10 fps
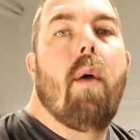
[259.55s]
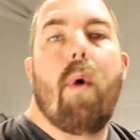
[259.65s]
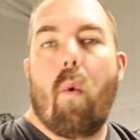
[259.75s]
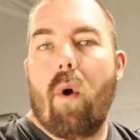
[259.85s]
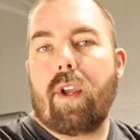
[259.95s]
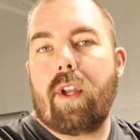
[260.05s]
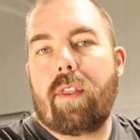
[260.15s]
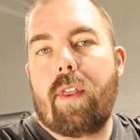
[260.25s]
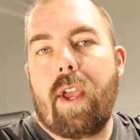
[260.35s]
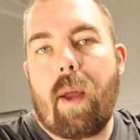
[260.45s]
But one
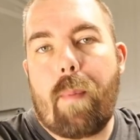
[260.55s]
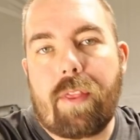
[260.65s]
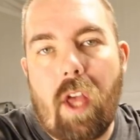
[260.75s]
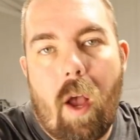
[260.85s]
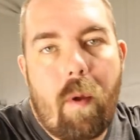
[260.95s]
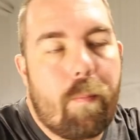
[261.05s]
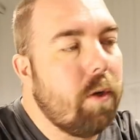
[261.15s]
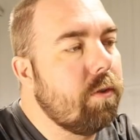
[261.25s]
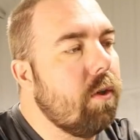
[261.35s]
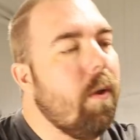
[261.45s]
good thing about the
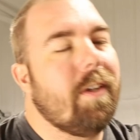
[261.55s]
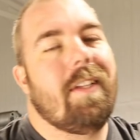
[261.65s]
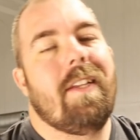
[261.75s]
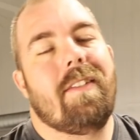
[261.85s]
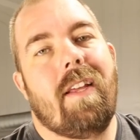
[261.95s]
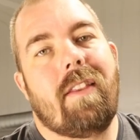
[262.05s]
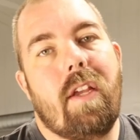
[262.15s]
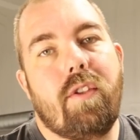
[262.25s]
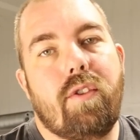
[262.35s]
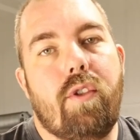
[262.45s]
Humminbird Solix is that
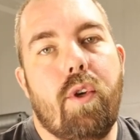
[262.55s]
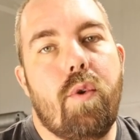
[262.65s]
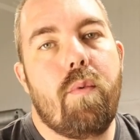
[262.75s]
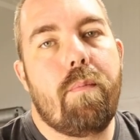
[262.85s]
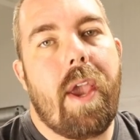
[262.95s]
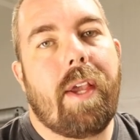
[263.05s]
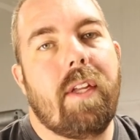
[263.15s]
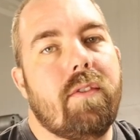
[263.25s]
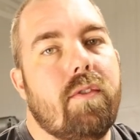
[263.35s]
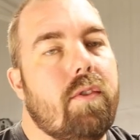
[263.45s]
they do make
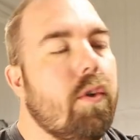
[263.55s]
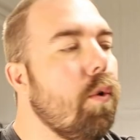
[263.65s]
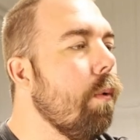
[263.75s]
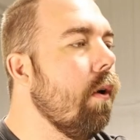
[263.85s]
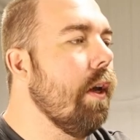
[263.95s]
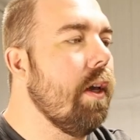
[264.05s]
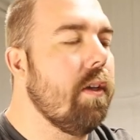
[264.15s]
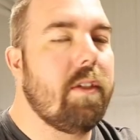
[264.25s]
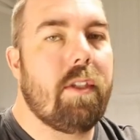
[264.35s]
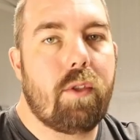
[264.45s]
it super
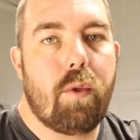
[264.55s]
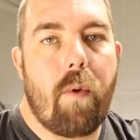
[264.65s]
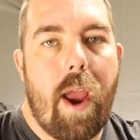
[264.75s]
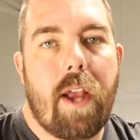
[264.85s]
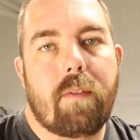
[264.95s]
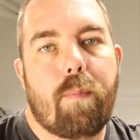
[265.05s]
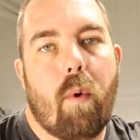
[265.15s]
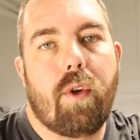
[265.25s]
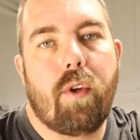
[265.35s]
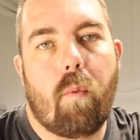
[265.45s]
easy to
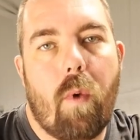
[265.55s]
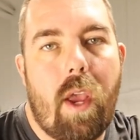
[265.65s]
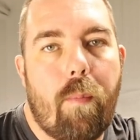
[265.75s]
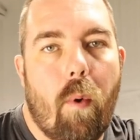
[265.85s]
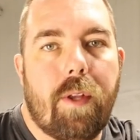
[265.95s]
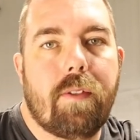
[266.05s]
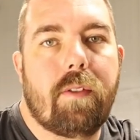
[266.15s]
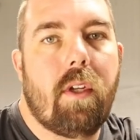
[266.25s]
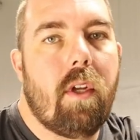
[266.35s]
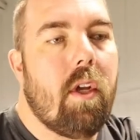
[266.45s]
export your
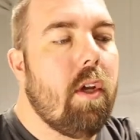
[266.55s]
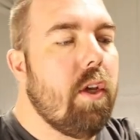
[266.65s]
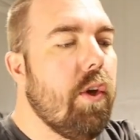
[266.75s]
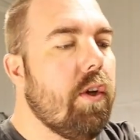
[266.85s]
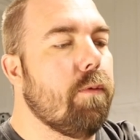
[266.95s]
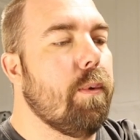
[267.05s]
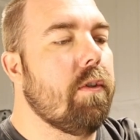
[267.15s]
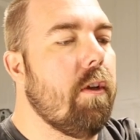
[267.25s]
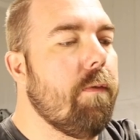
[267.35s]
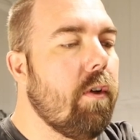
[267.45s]
waypoints. You can
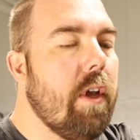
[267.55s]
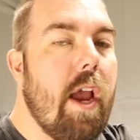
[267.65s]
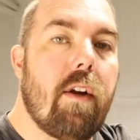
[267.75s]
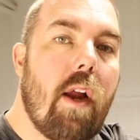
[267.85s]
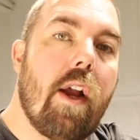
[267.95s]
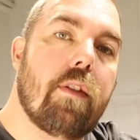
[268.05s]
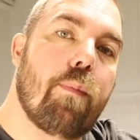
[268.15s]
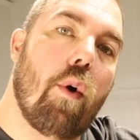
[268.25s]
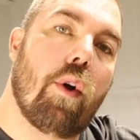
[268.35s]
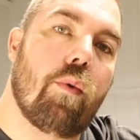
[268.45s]
specifically e-
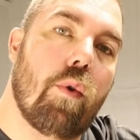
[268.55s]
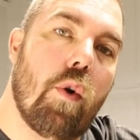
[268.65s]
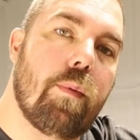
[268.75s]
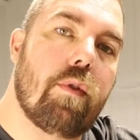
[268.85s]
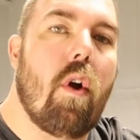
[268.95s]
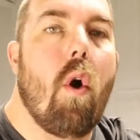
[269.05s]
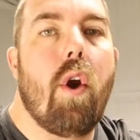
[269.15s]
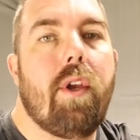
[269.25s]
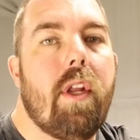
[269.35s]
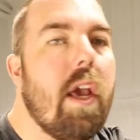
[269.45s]
export groups,
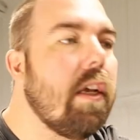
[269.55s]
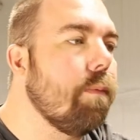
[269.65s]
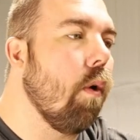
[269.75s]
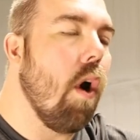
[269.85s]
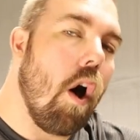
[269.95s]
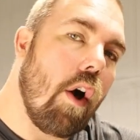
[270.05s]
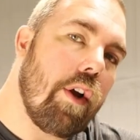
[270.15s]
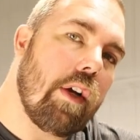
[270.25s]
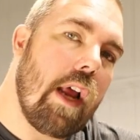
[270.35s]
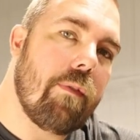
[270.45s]
or you can export all
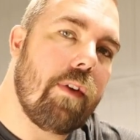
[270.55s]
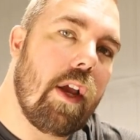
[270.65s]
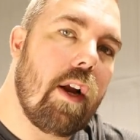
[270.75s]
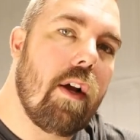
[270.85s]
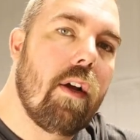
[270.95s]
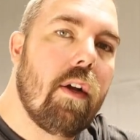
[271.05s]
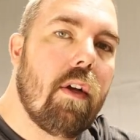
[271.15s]
your nav data.